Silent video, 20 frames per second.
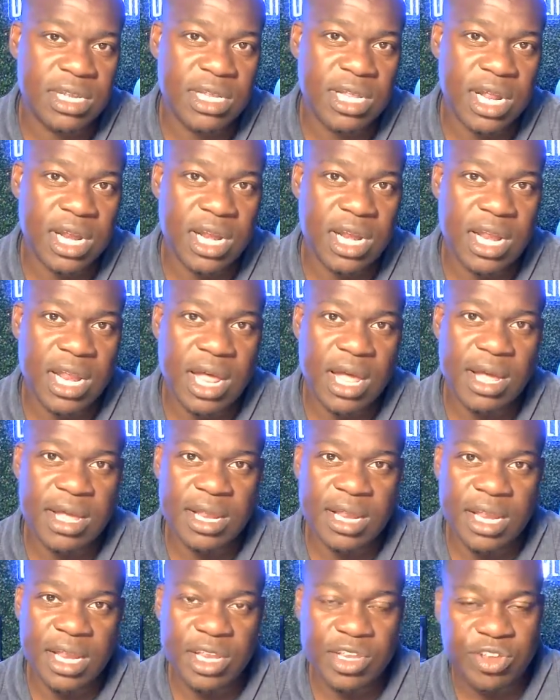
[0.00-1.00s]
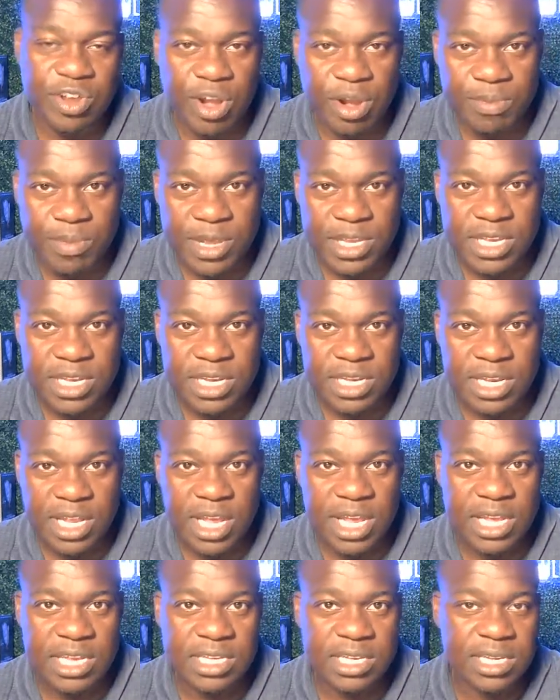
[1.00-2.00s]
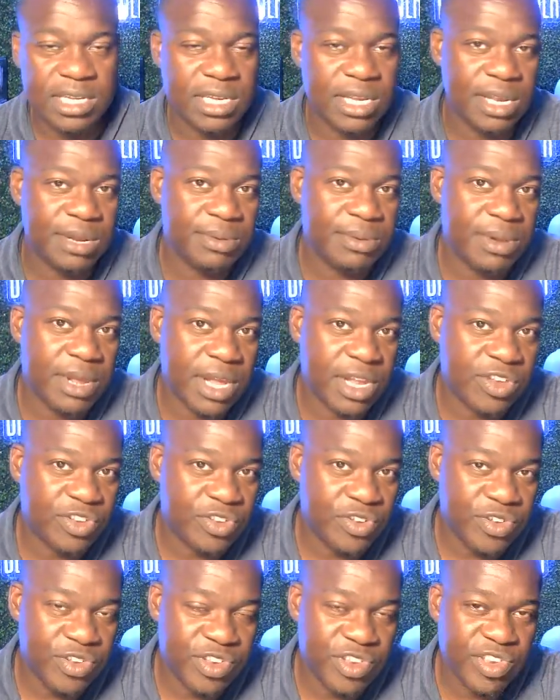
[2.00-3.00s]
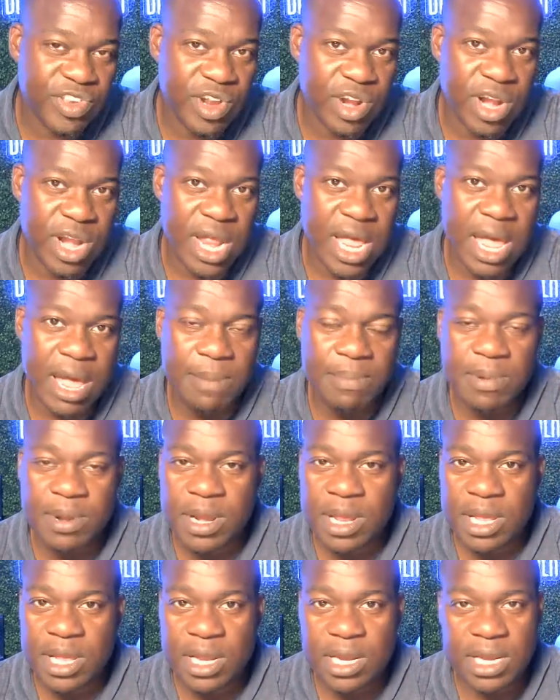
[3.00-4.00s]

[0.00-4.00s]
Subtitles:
da da da. And then he started missing days, and then excuses started happening.